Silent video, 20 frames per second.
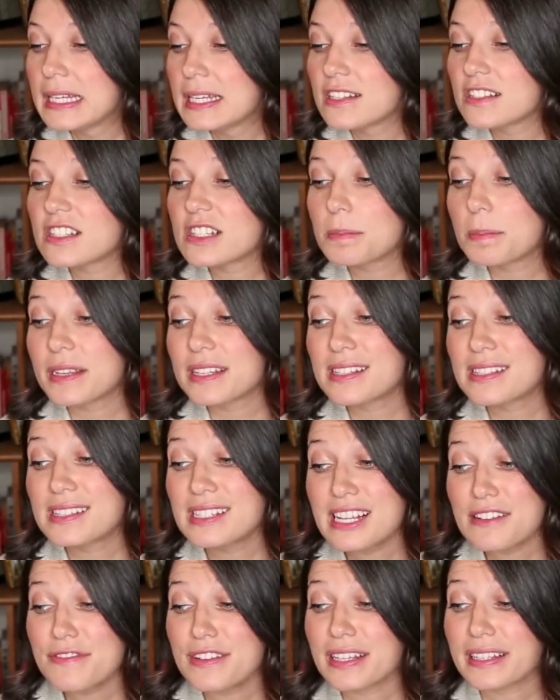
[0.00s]

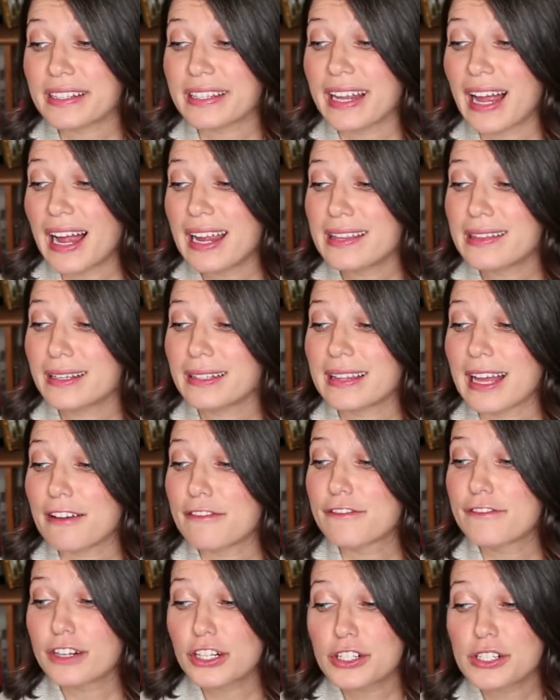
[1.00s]
Specifically, I think
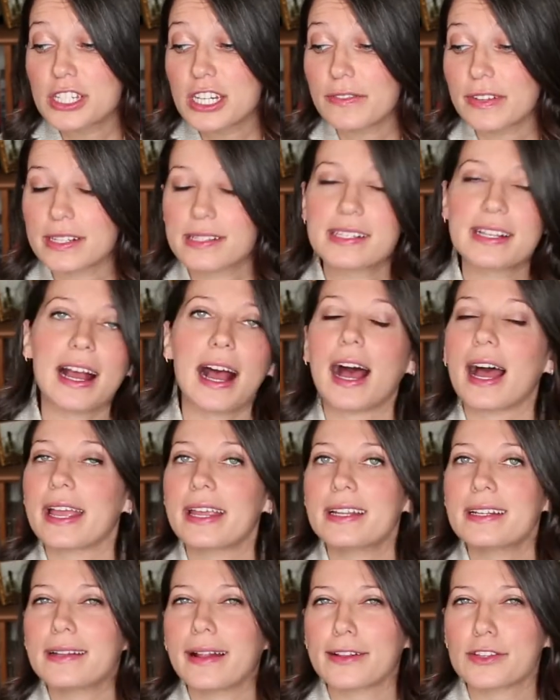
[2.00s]
that first of its
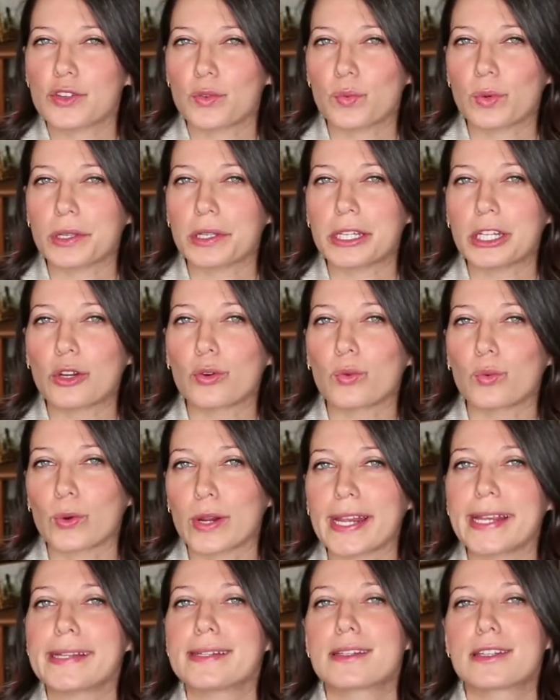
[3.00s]
kind, that's a really
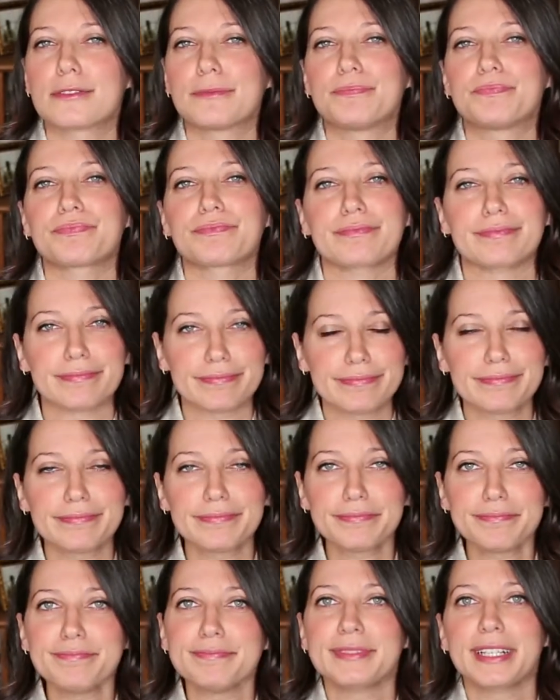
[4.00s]
great
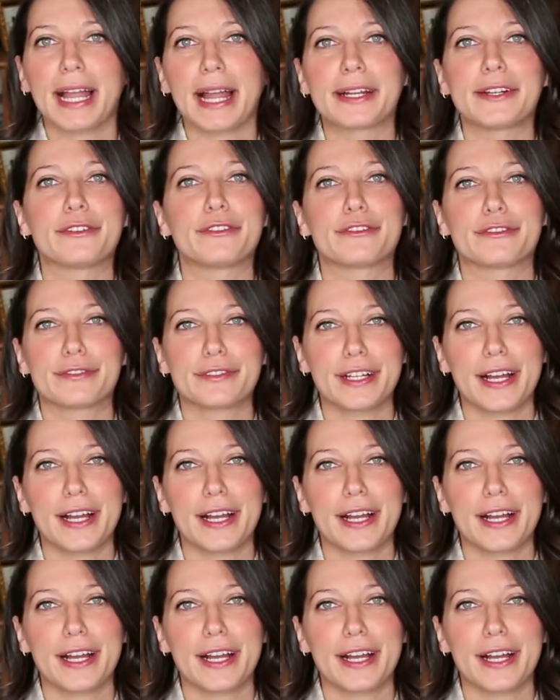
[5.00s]
kind of